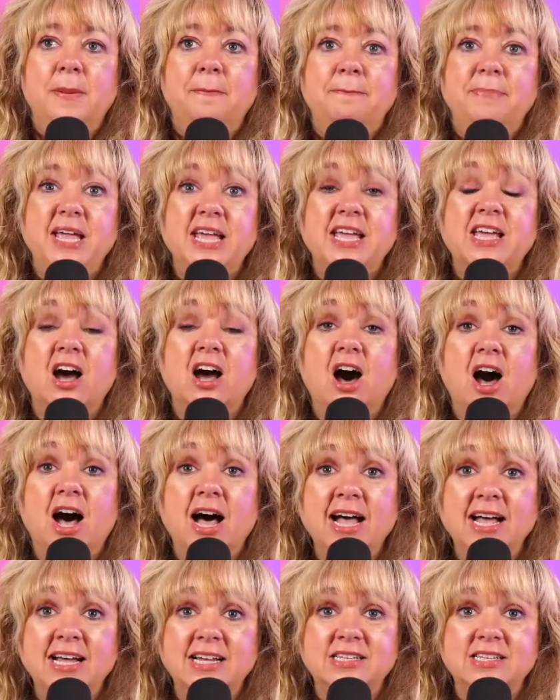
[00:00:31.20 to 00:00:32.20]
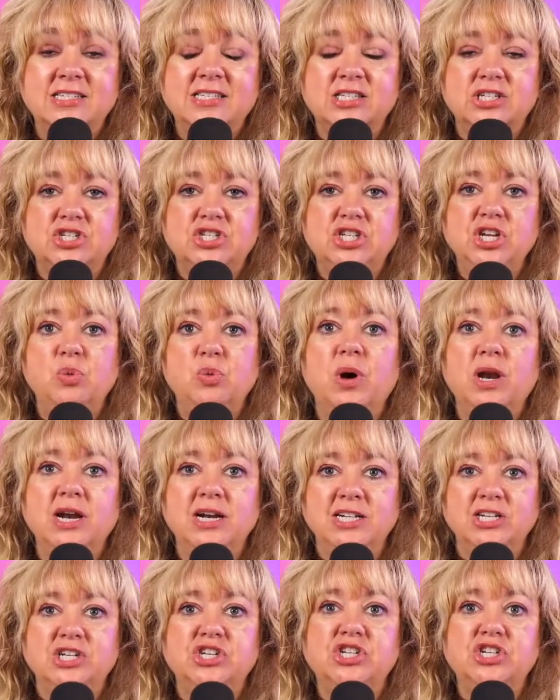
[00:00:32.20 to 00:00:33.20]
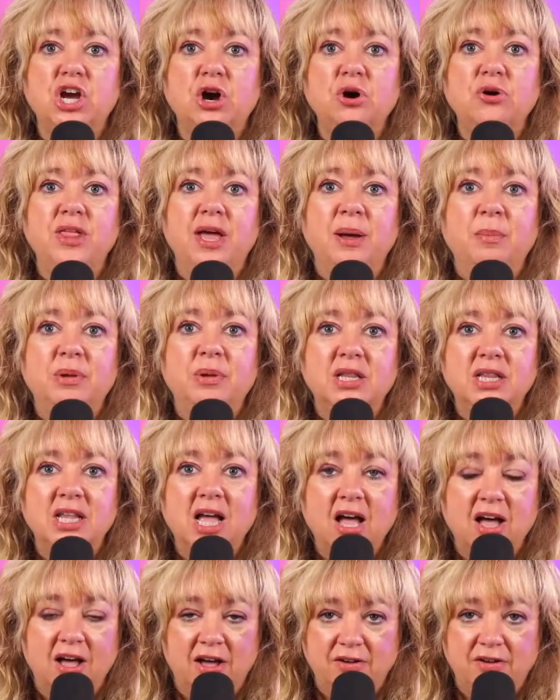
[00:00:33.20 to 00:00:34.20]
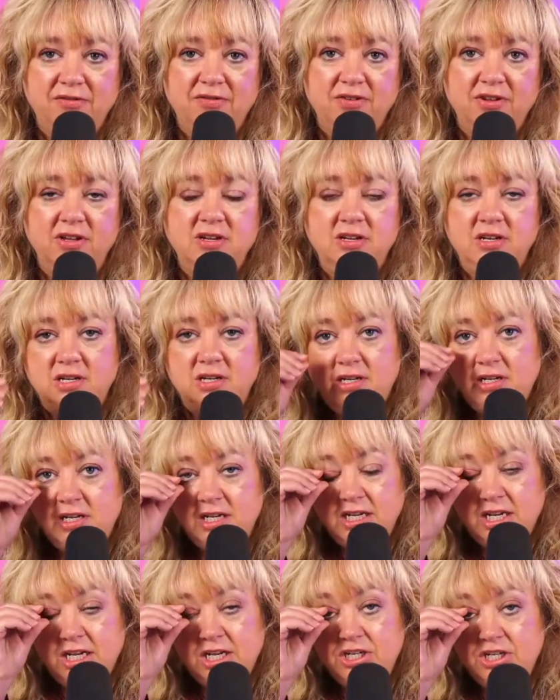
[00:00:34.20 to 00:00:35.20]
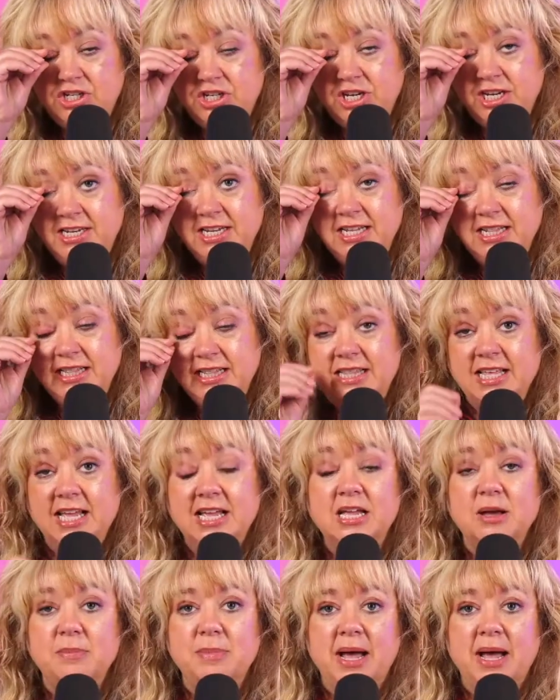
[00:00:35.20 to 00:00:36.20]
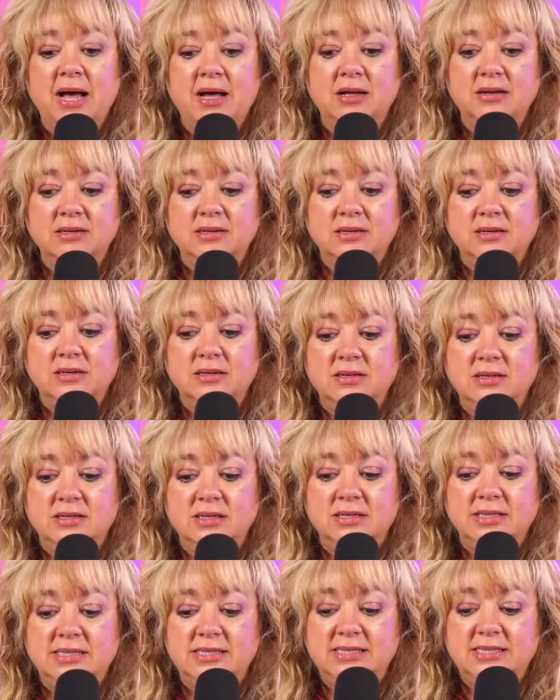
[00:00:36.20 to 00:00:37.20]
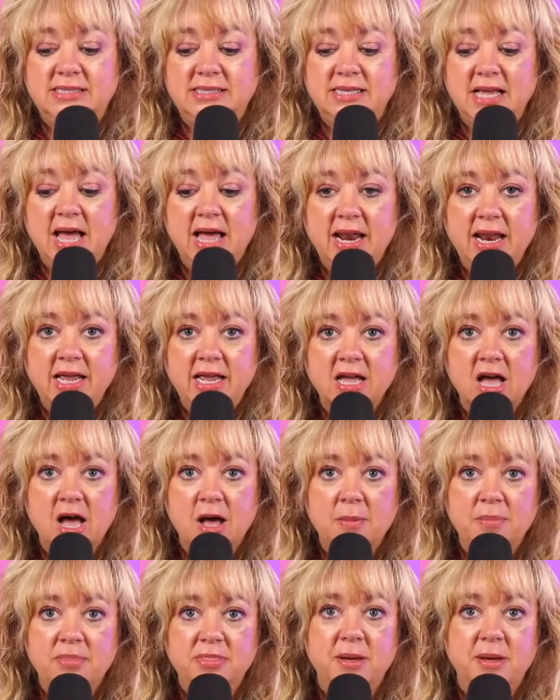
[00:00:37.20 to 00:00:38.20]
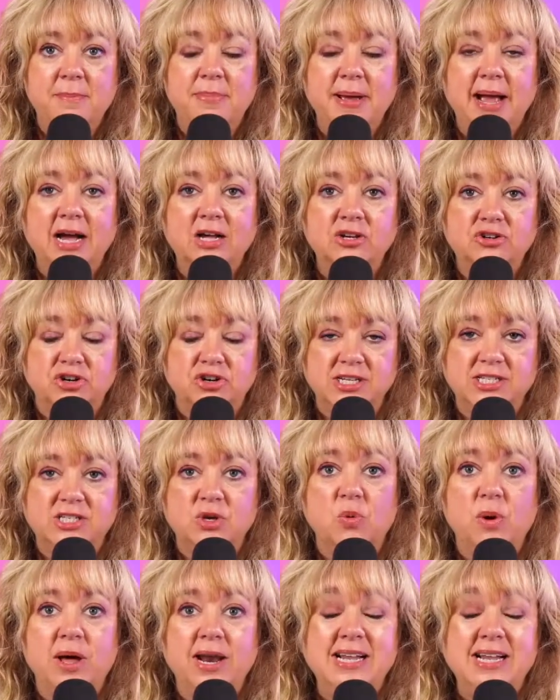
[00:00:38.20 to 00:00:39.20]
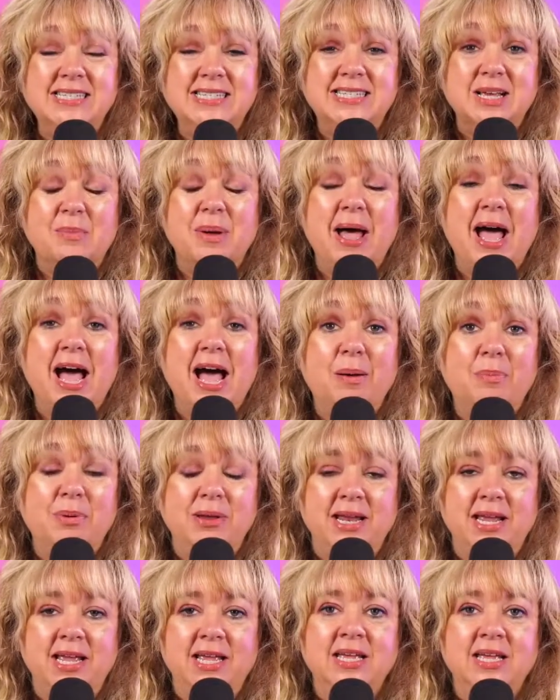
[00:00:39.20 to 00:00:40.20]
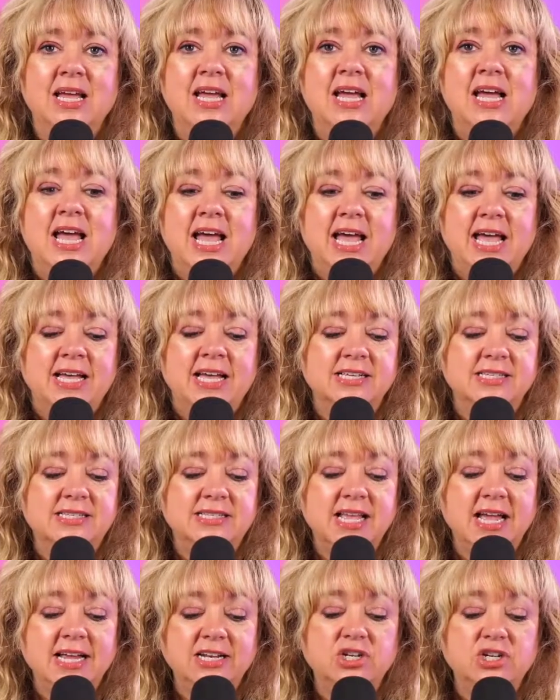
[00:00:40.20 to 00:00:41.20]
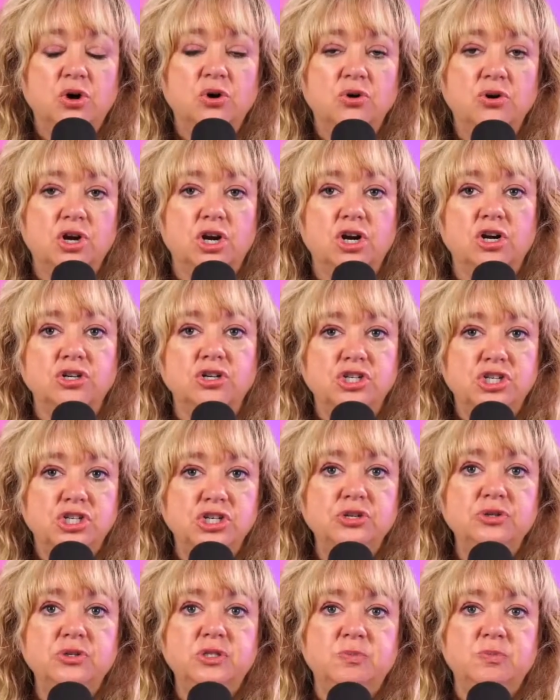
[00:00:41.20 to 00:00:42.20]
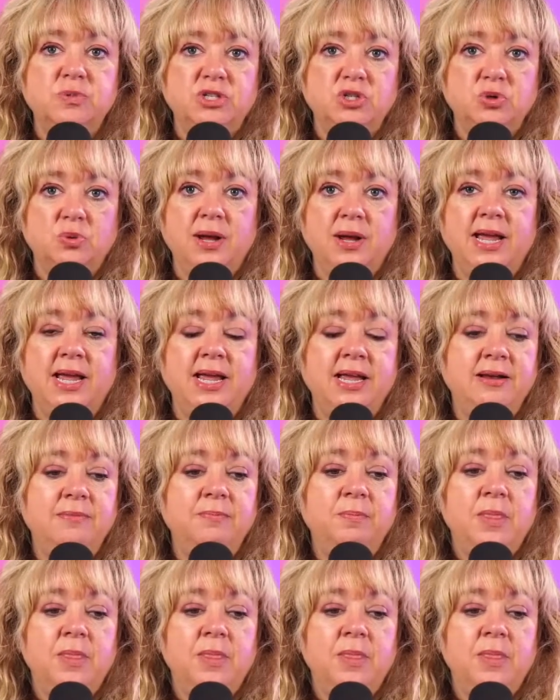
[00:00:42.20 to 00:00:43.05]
because she wanted to show them love, she didn't think about setting up the boundary. So, what ends up happening is they told her, choose between